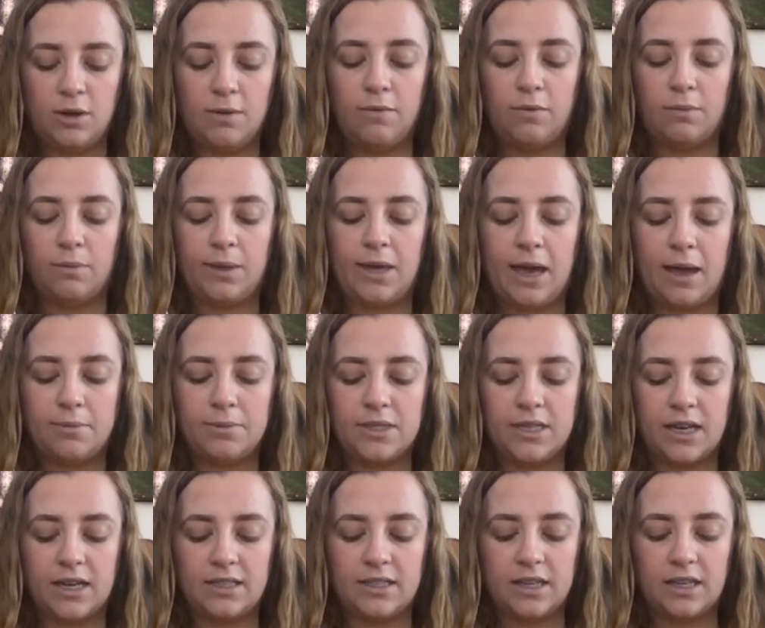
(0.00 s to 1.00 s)
from
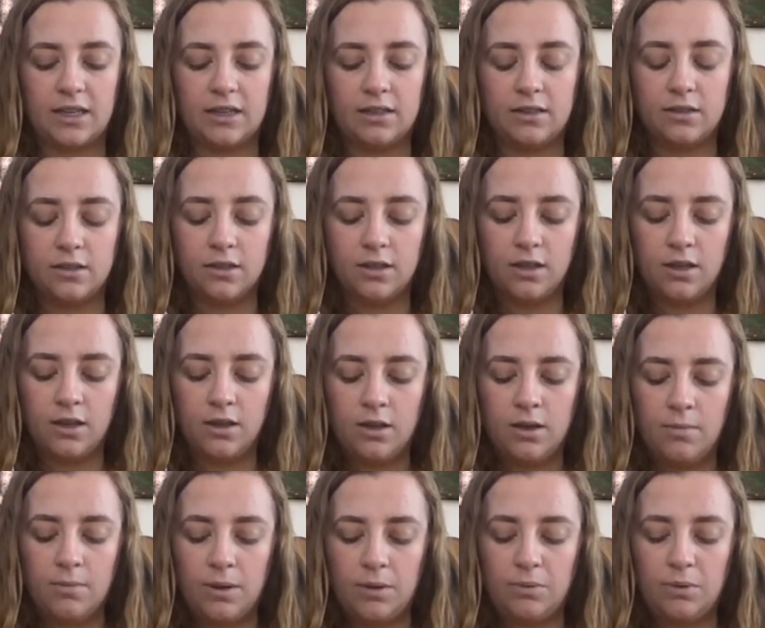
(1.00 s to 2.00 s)
capsizing,
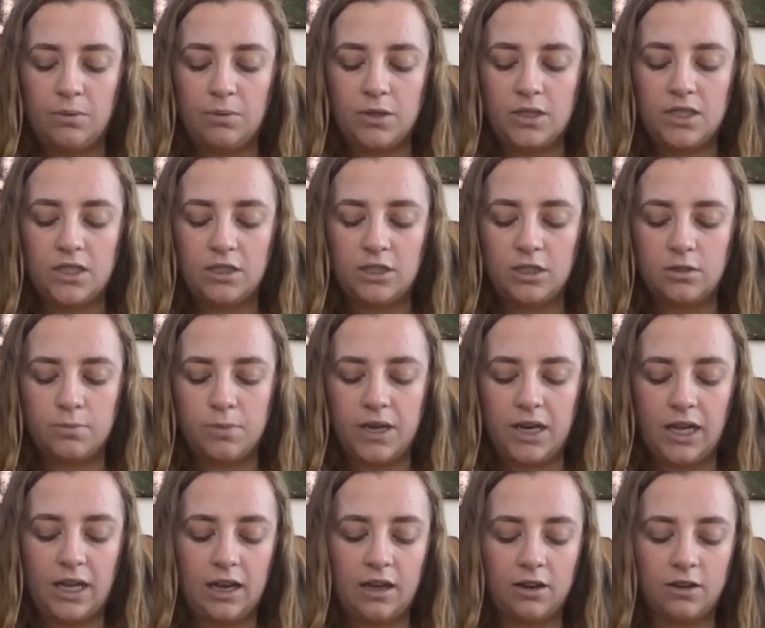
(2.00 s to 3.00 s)
but we were still
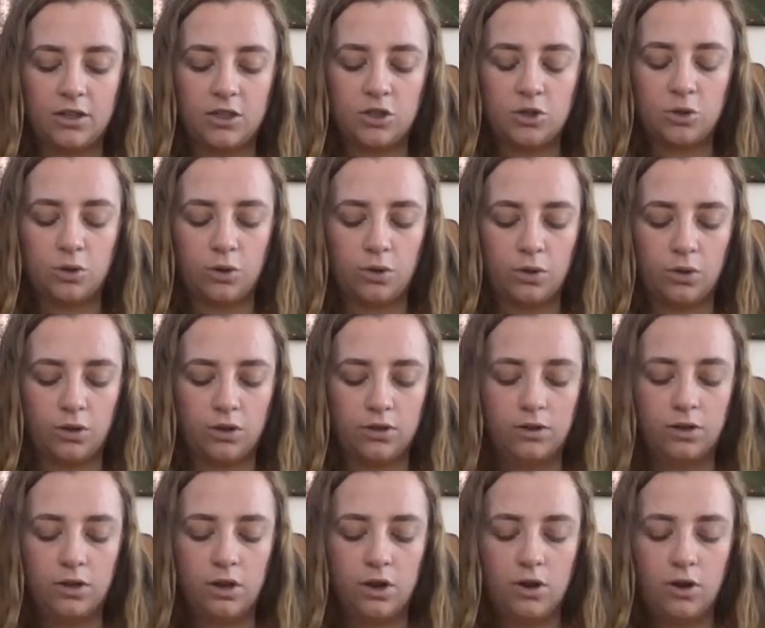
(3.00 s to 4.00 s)
spinning out of control,
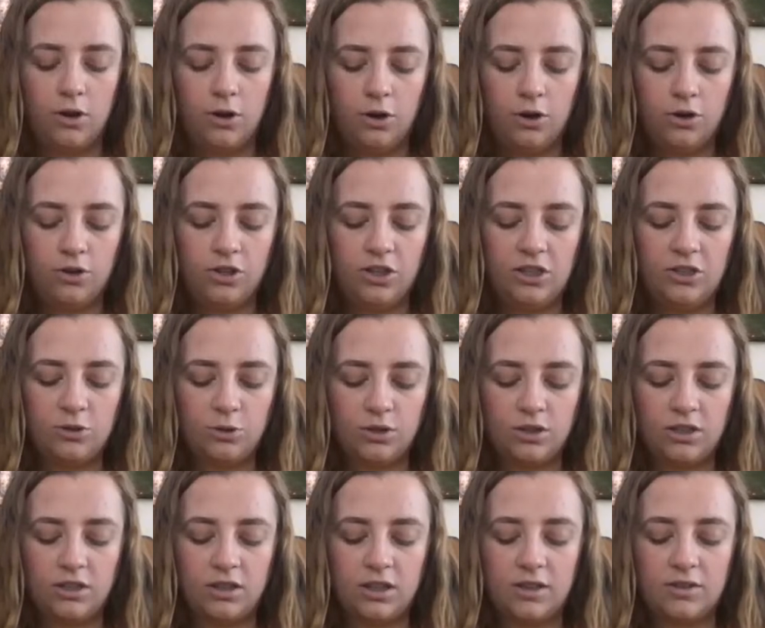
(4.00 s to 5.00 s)
hurtling toward the
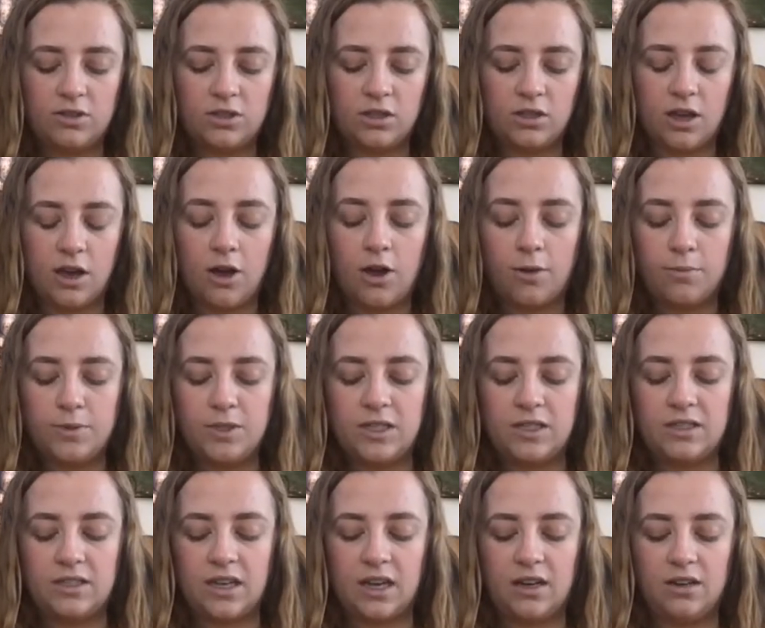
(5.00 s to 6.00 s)
cliffs on the opposite
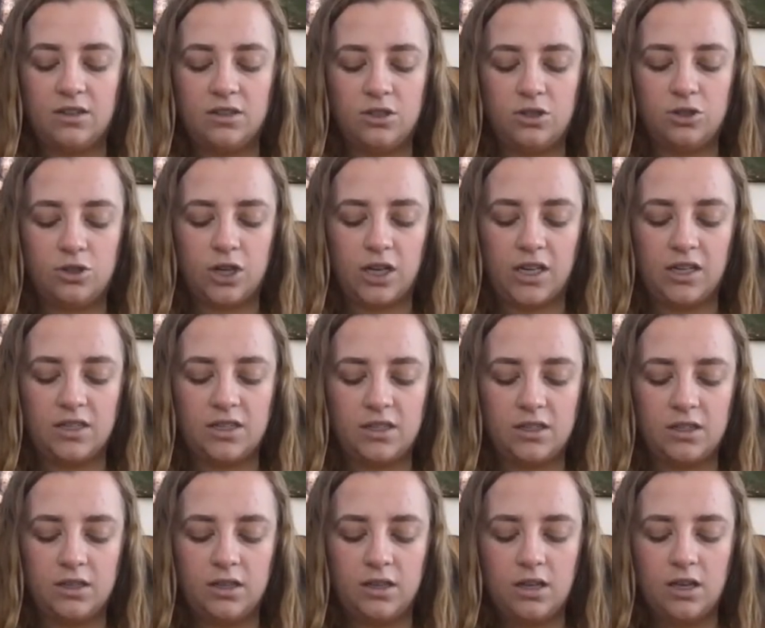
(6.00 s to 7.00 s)
side of the street.
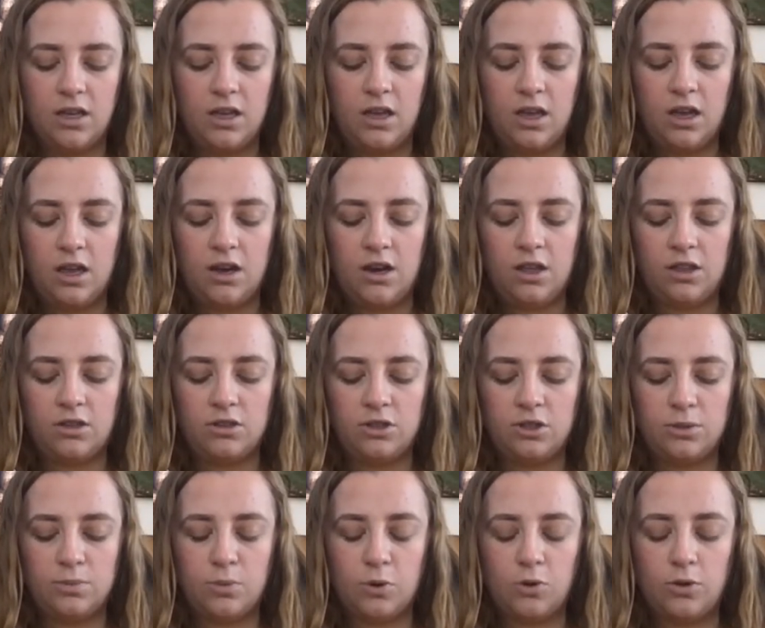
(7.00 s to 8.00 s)
Another
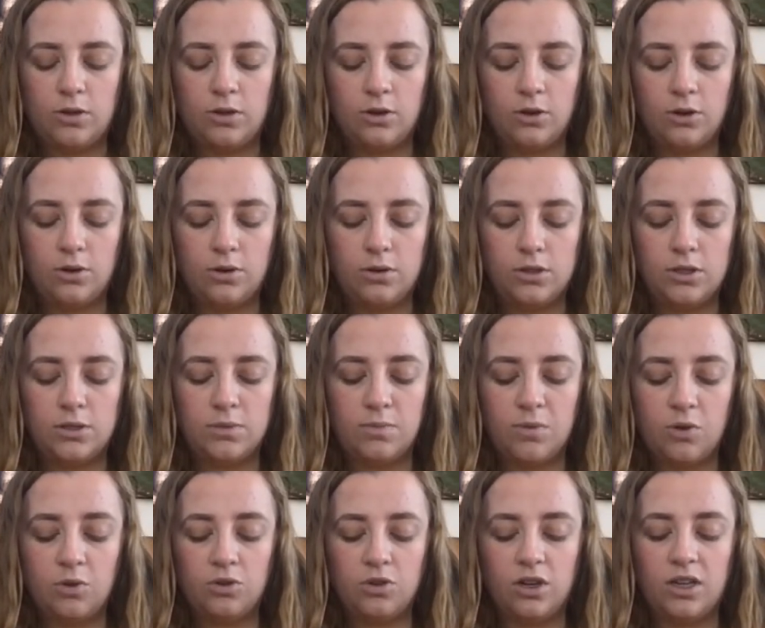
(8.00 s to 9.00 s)

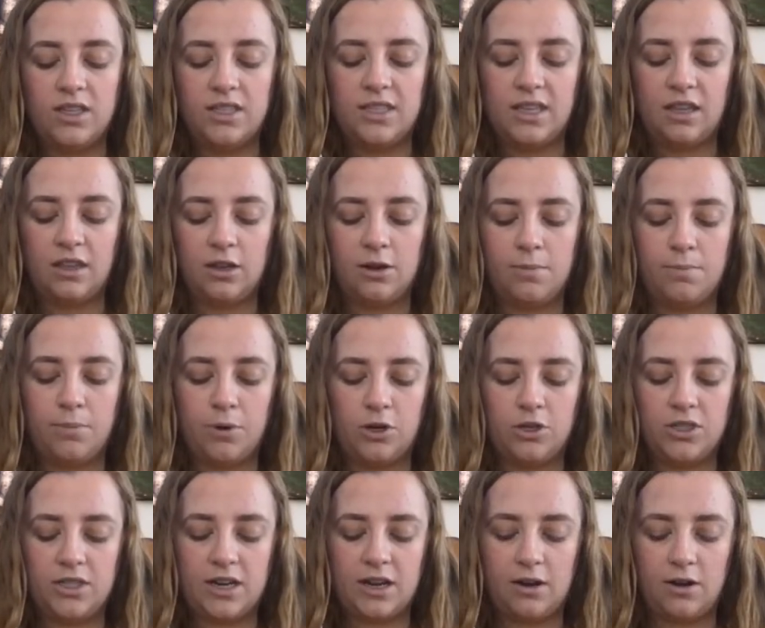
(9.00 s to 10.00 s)
smoldering sailor
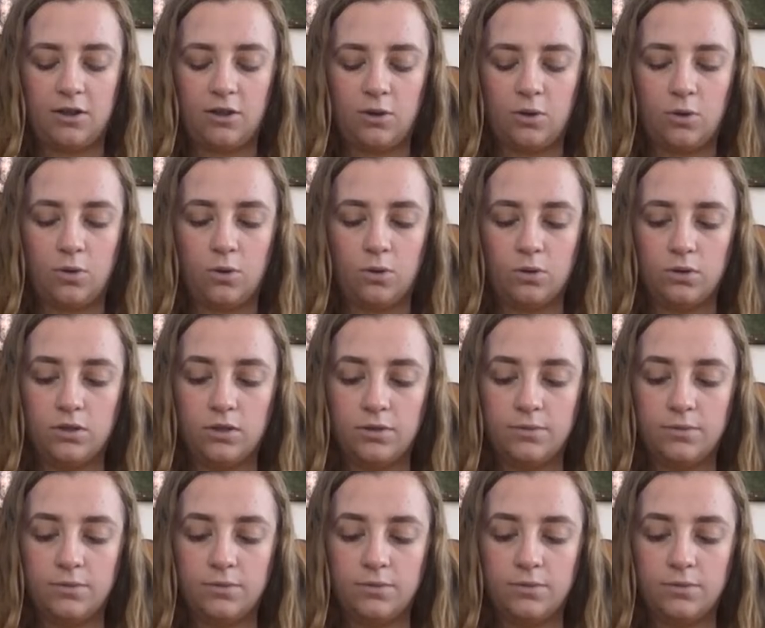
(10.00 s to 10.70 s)
burst out of the hold.